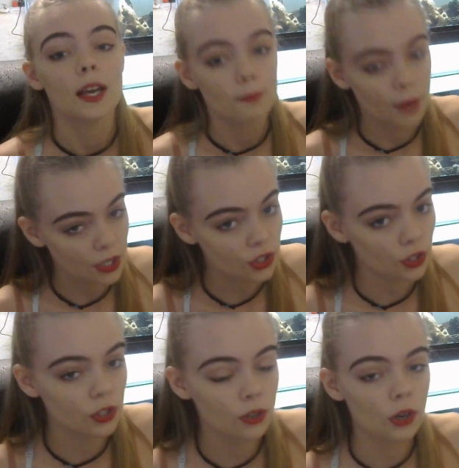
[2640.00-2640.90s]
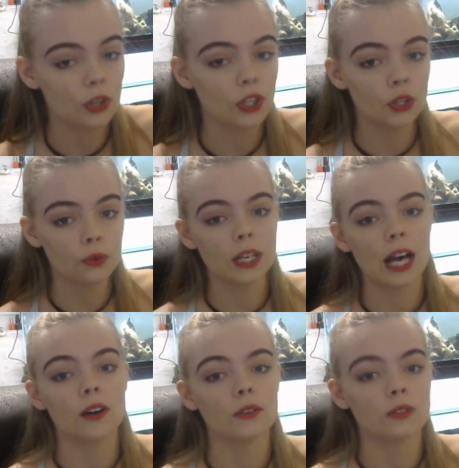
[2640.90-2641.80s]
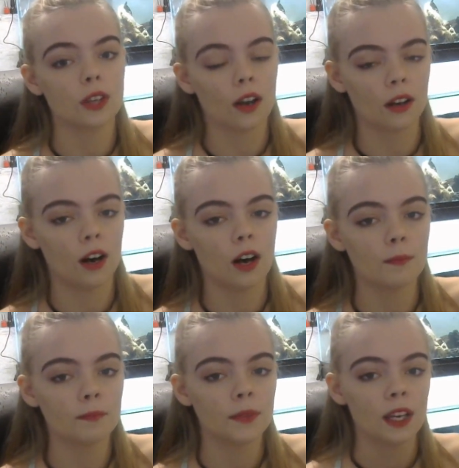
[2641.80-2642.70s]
make sure you go to younow.com.